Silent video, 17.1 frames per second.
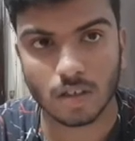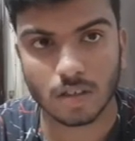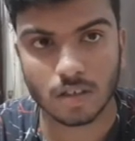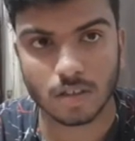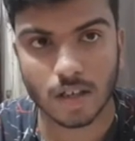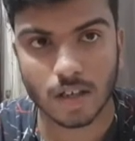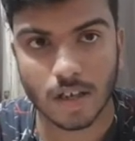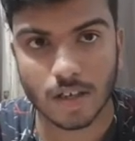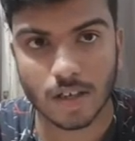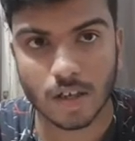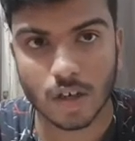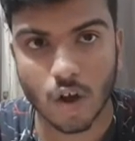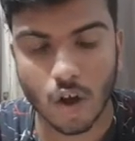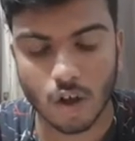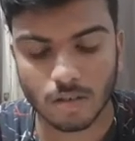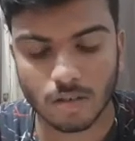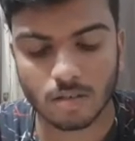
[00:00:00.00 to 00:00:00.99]
that
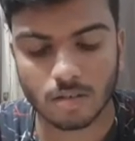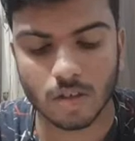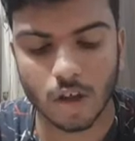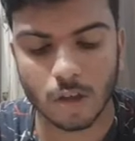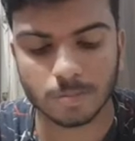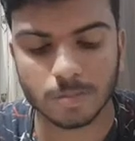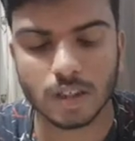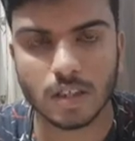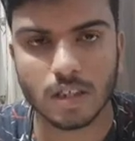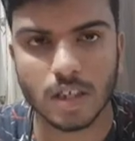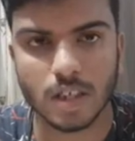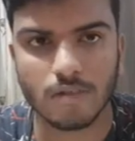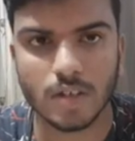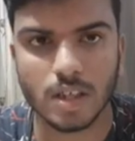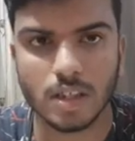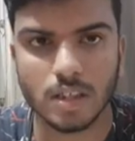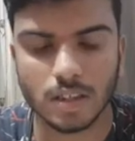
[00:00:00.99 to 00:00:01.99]
lock option, it
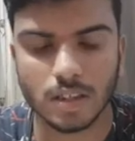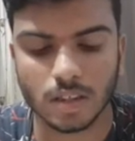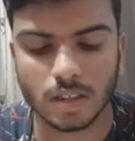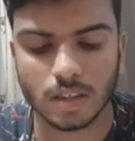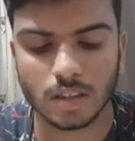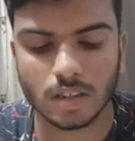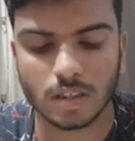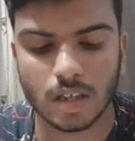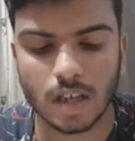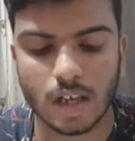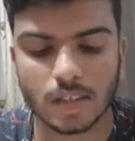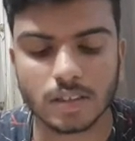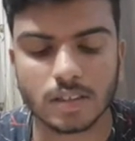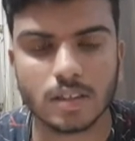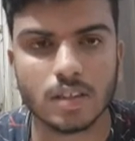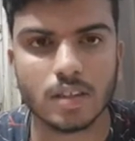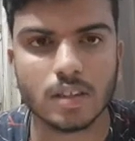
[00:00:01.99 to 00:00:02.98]
will
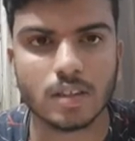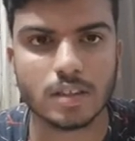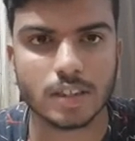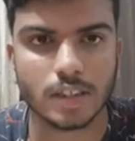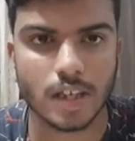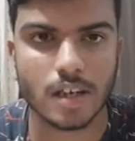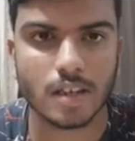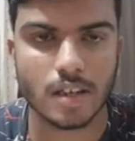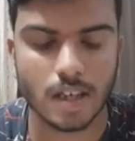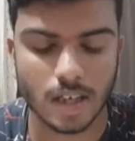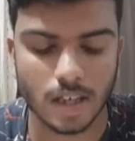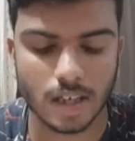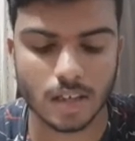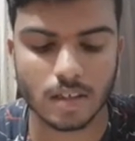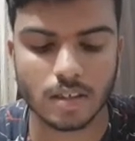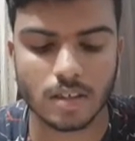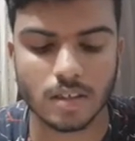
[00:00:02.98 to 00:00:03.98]
ask share the
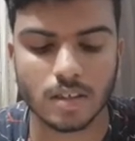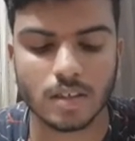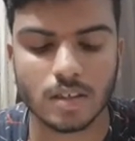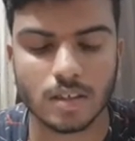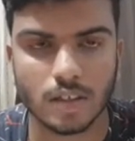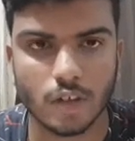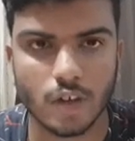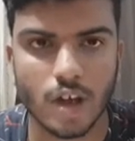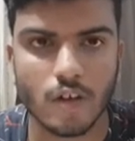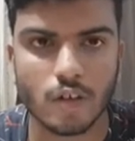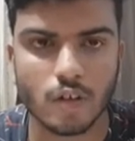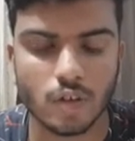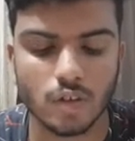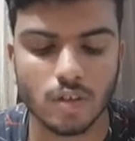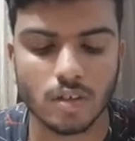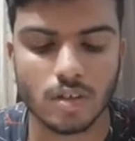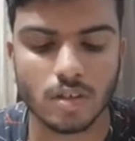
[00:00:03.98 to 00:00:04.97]
link. You have
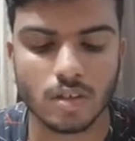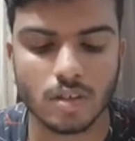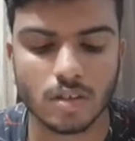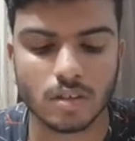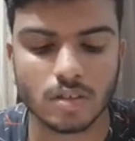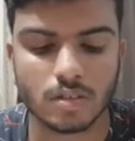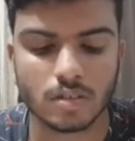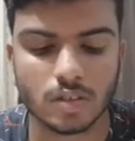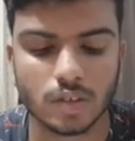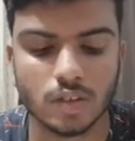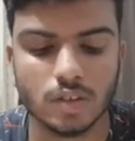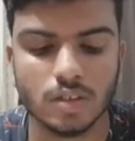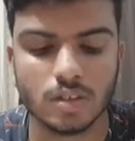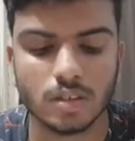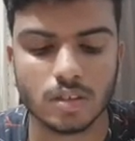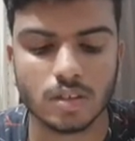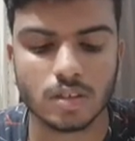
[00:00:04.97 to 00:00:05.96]
to choose
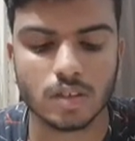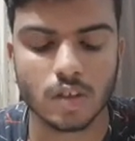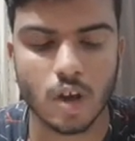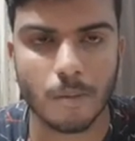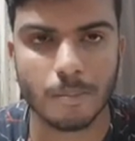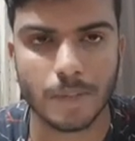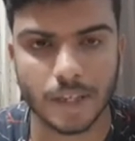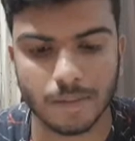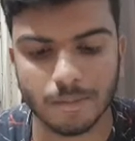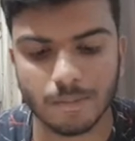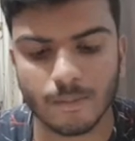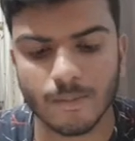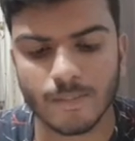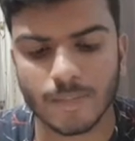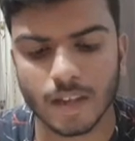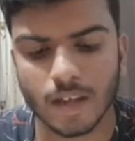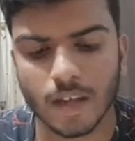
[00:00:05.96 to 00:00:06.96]
copy
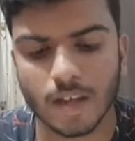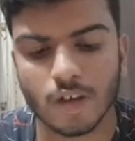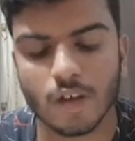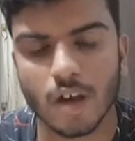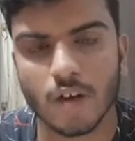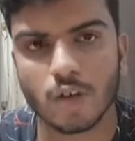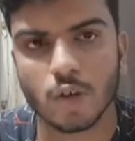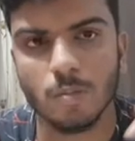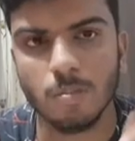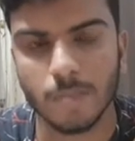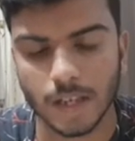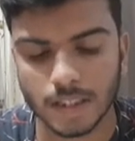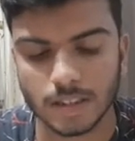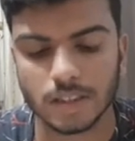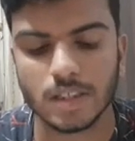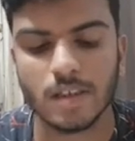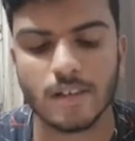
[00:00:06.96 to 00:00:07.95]
and you have to
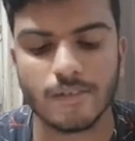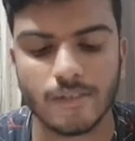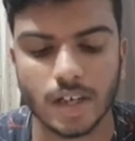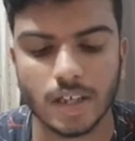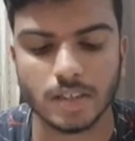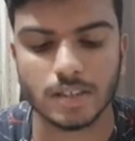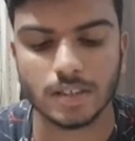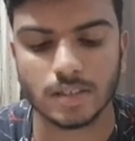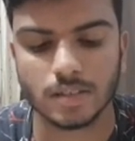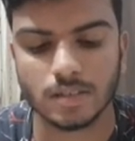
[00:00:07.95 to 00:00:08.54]
paste here friends.